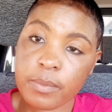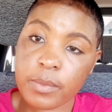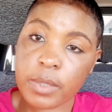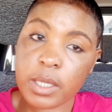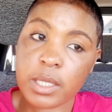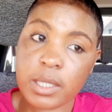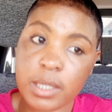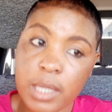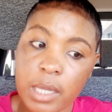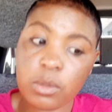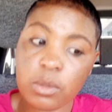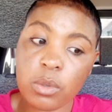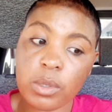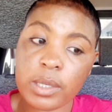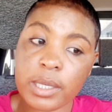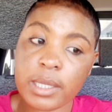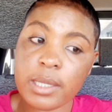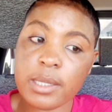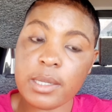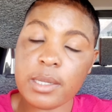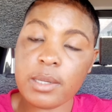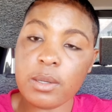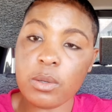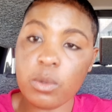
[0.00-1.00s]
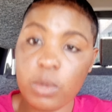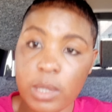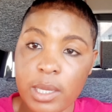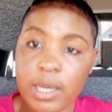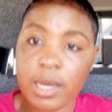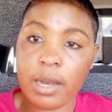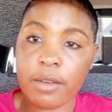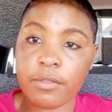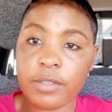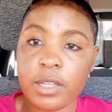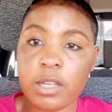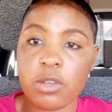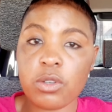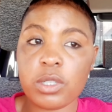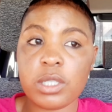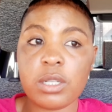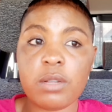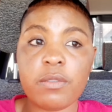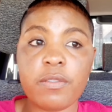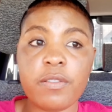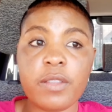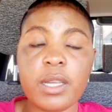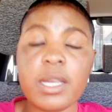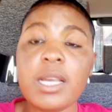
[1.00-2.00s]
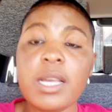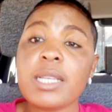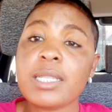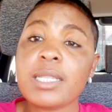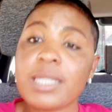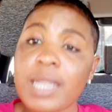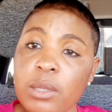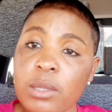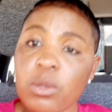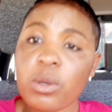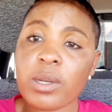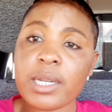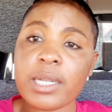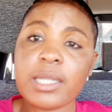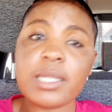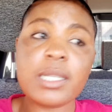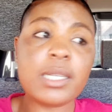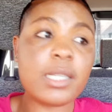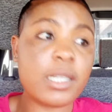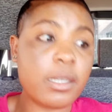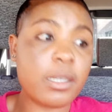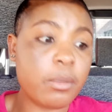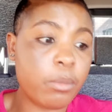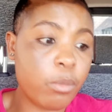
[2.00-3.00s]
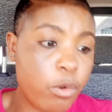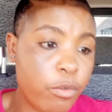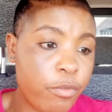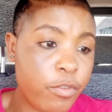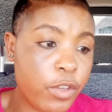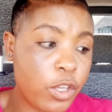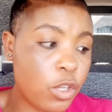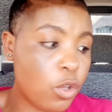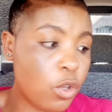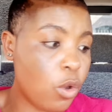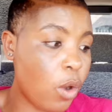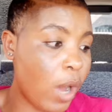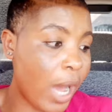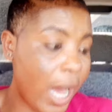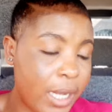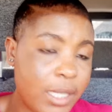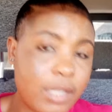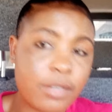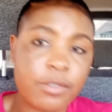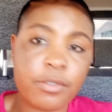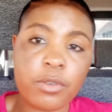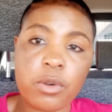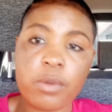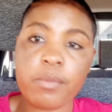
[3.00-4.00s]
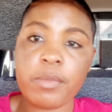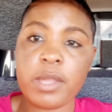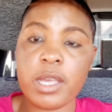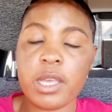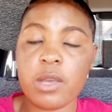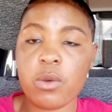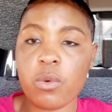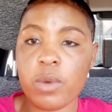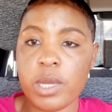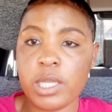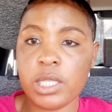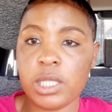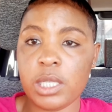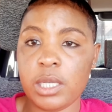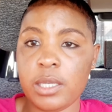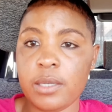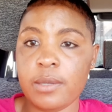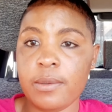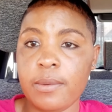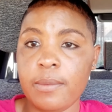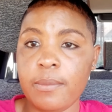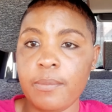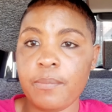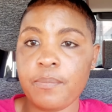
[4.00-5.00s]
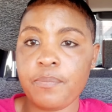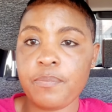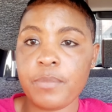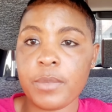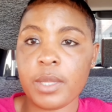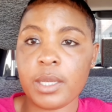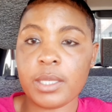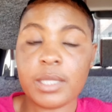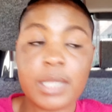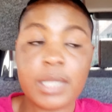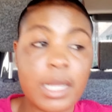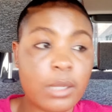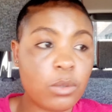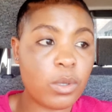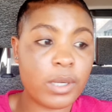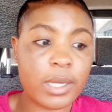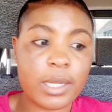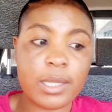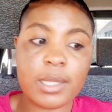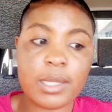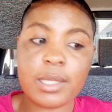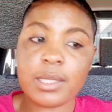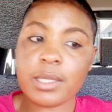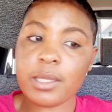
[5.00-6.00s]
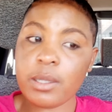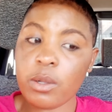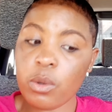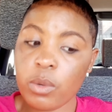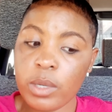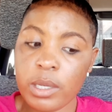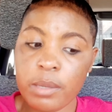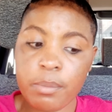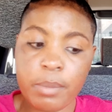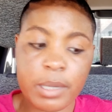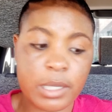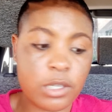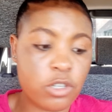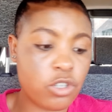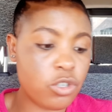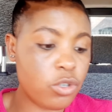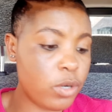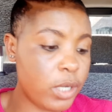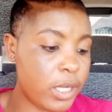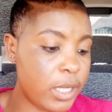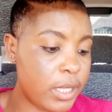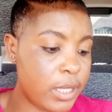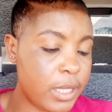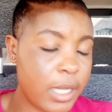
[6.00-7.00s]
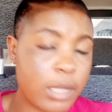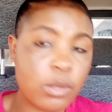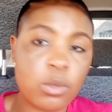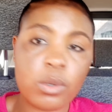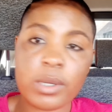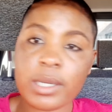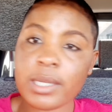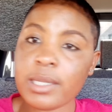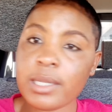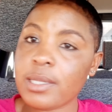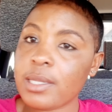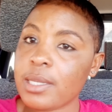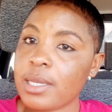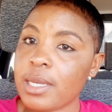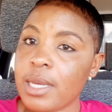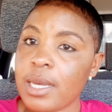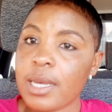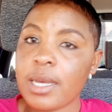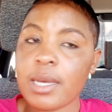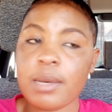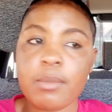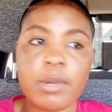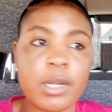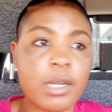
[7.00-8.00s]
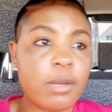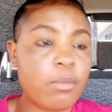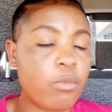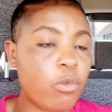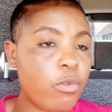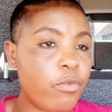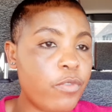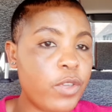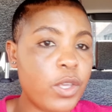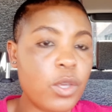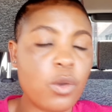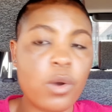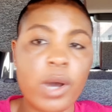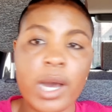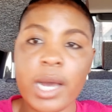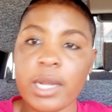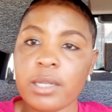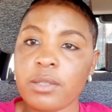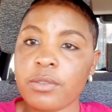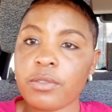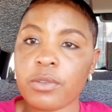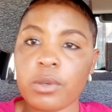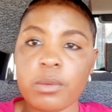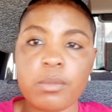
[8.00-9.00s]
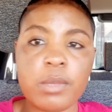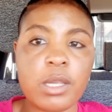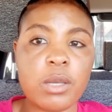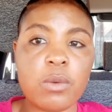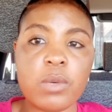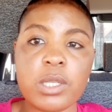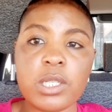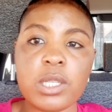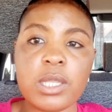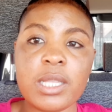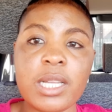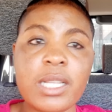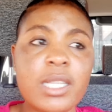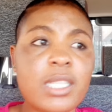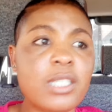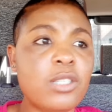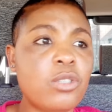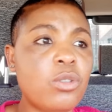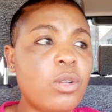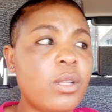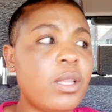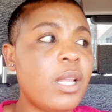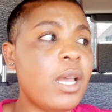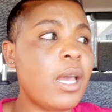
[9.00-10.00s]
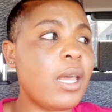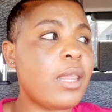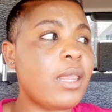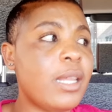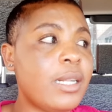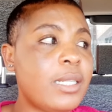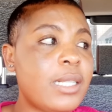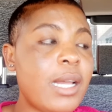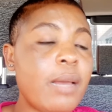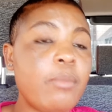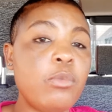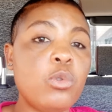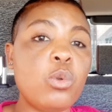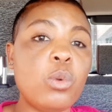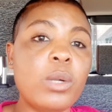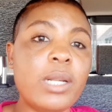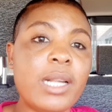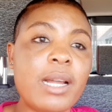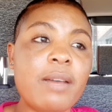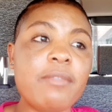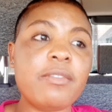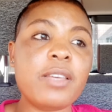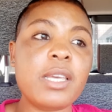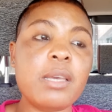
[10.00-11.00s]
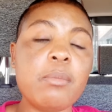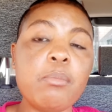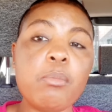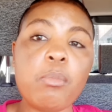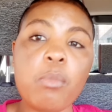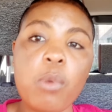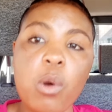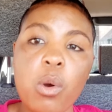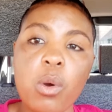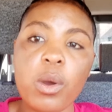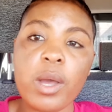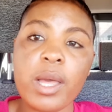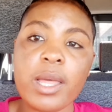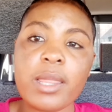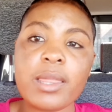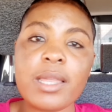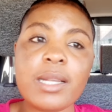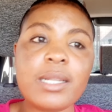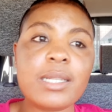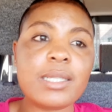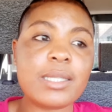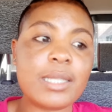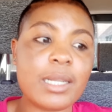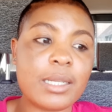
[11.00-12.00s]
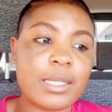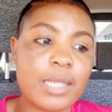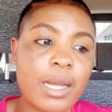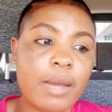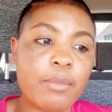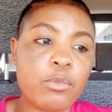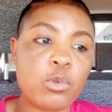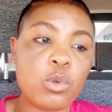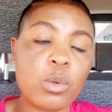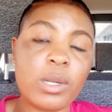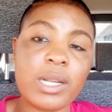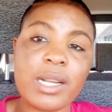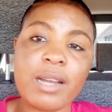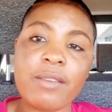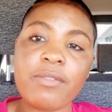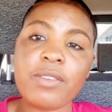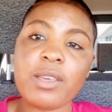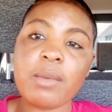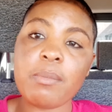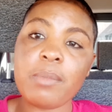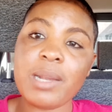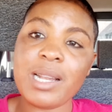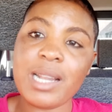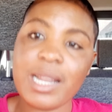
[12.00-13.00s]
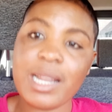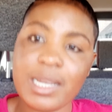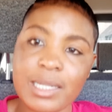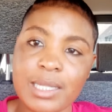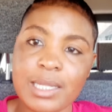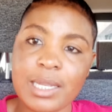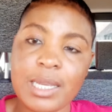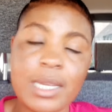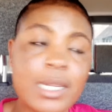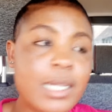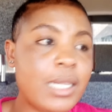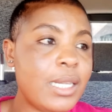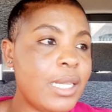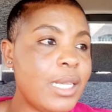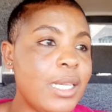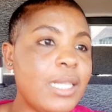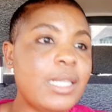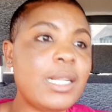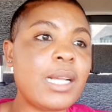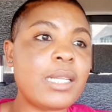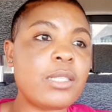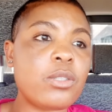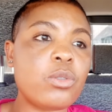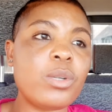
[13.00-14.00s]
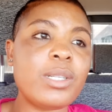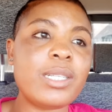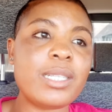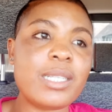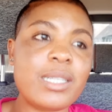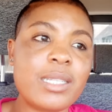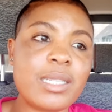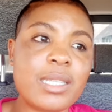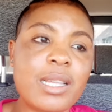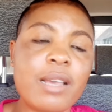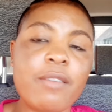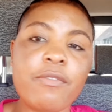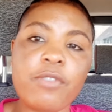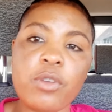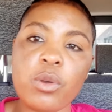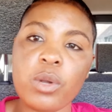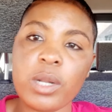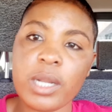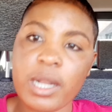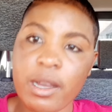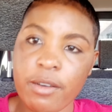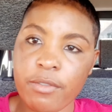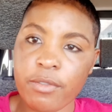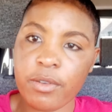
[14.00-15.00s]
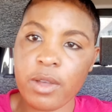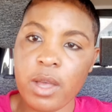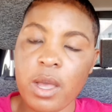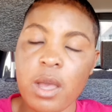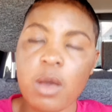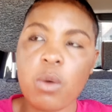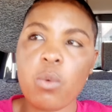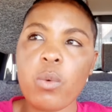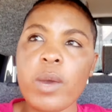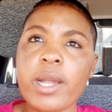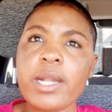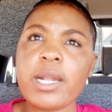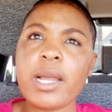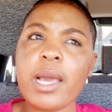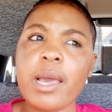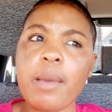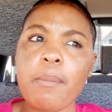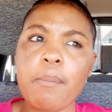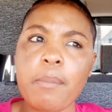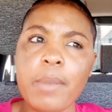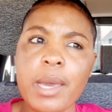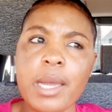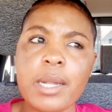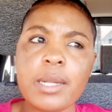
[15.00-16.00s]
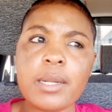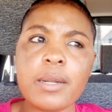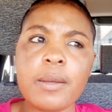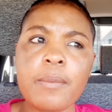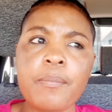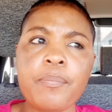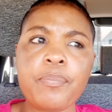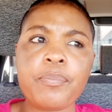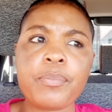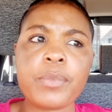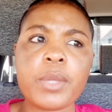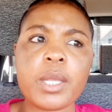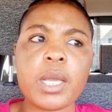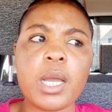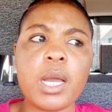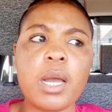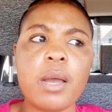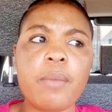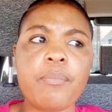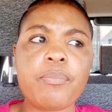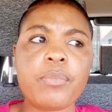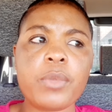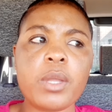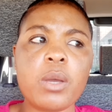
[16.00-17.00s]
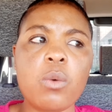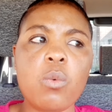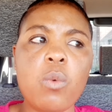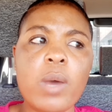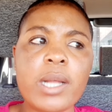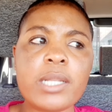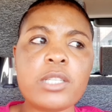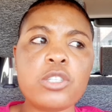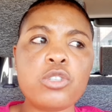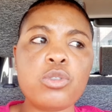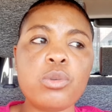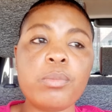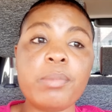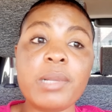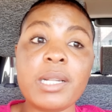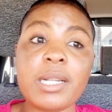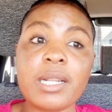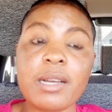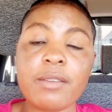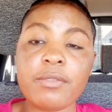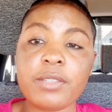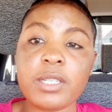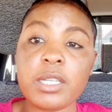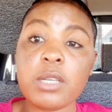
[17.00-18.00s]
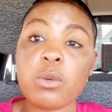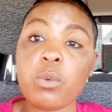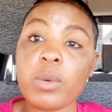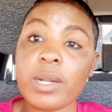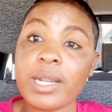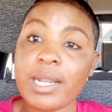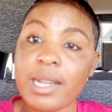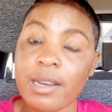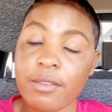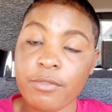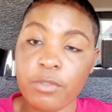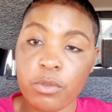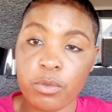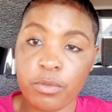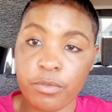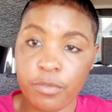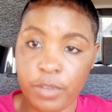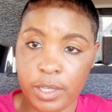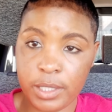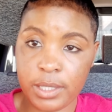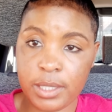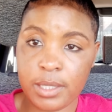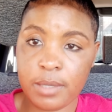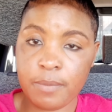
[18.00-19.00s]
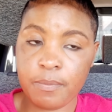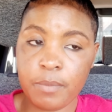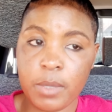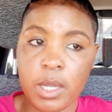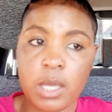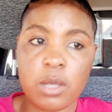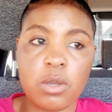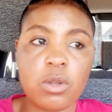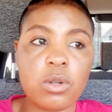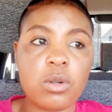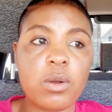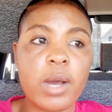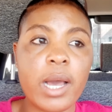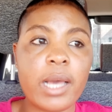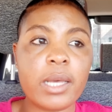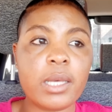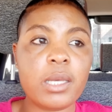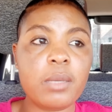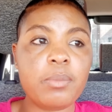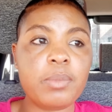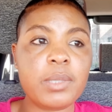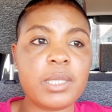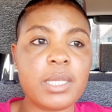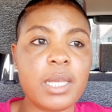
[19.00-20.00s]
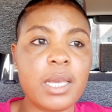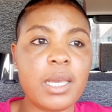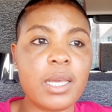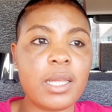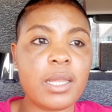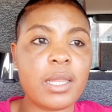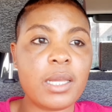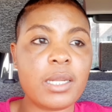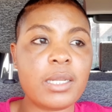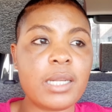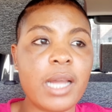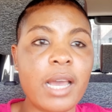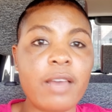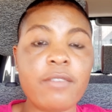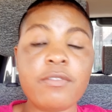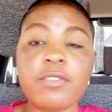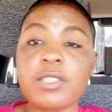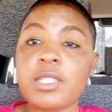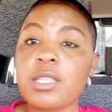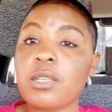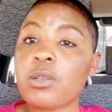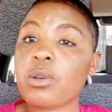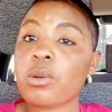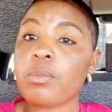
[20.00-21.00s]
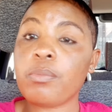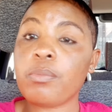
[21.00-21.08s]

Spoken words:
Start already looking after yourself there. Start already removing your heart from the equation. Start already, slowly but surely, start already removing your heart from the equation. That is not the time to love him more. That is the time to love him less. He does not deserve your love. When a man wants to be loved, he will love you first. You know, I keep saying that I have zero